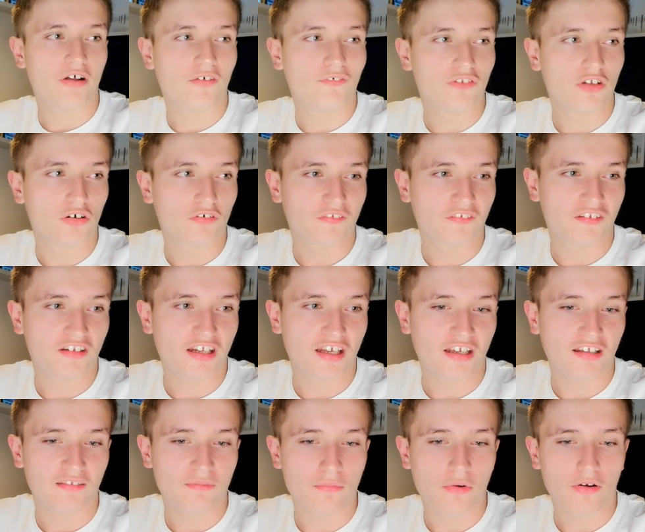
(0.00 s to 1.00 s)
I'll vlog
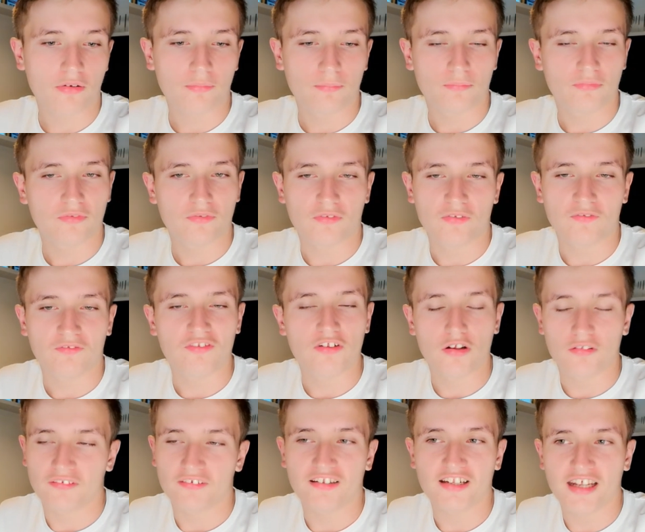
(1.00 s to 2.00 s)
today, tomorrow,
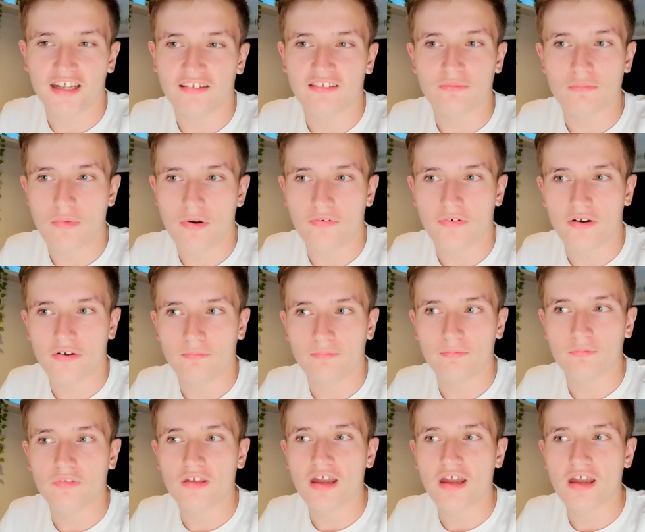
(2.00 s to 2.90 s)
vlog today, tomorrow.